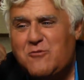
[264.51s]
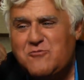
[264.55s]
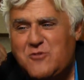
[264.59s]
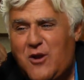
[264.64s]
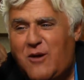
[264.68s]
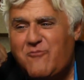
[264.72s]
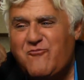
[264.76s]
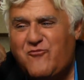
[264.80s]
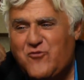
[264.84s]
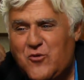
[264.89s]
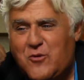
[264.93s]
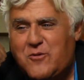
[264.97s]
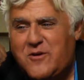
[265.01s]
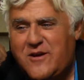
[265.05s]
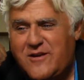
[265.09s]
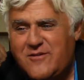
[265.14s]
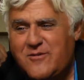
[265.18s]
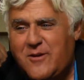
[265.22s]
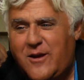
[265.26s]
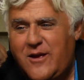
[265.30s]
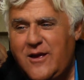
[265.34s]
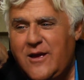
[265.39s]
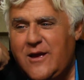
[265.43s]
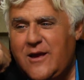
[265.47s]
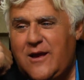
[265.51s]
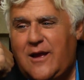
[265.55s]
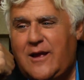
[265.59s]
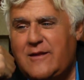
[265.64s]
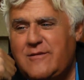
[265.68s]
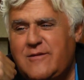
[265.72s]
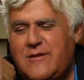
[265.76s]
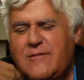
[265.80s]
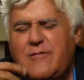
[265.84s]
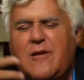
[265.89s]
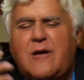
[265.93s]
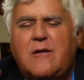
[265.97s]
No, I'm furious. I, I
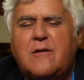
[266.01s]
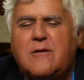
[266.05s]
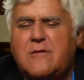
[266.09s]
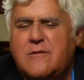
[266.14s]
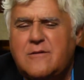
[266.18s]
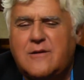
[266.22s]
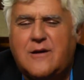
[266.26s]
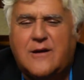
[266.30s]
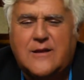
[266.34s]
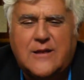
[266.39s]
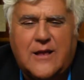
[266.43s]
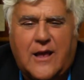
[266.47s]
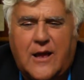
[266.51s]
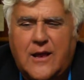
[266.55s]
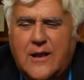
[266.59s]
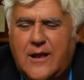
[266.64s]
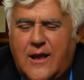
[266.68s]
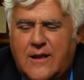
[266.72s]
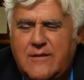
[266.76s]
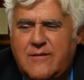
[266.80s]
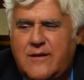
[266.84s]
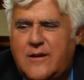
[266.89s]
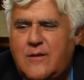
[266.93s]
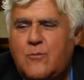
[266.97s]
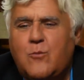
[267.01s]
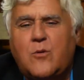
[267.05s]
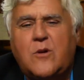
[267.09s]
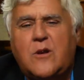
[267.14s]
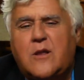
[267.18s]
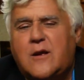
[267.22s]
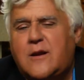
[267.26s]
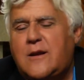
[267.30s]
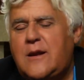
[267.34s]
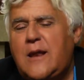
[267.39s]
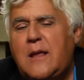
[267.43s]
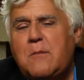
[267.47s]
said, oh, I, I, said, well,
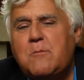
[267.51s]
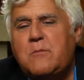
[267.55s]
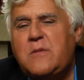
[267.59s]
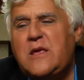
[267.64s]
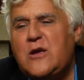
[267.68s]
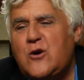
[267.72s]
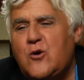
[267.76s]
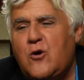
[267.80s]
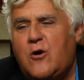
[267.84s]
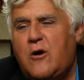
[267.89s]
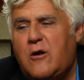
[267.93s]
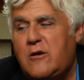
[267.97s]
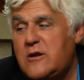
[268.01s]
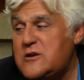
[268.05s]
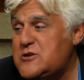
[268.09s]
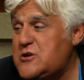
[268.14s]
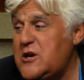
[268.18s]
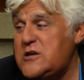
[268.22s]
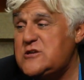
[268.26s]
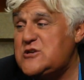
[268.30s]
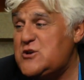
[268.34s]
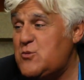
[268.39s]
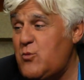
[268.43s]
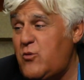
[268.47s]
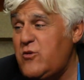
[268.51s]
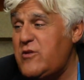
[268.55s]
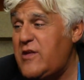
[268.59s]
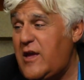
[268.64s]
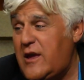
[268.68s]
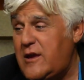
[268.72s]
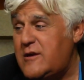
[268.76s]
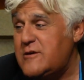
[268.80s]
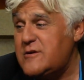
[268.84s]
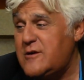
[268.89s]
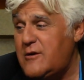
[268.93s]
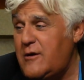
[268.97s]
look, let me call it. Jay, she won't
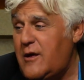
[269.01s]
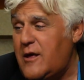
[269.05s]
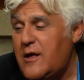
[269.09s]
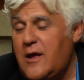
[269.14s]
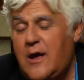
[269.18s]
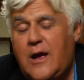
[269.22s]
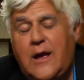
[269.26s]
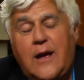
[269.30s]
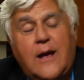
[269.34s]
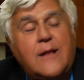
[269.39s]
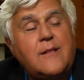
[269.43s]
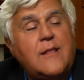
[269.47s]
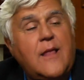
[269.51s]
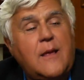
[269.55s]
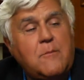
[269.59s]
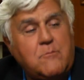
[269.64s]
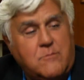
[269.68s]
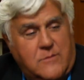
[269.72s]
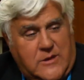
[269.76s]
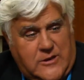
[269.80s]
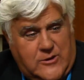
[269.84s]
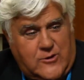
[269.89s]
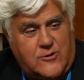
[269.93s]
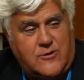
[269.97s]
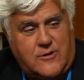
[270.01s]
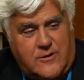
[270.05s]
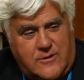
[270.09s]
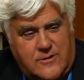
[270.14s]
take your call. Let me call.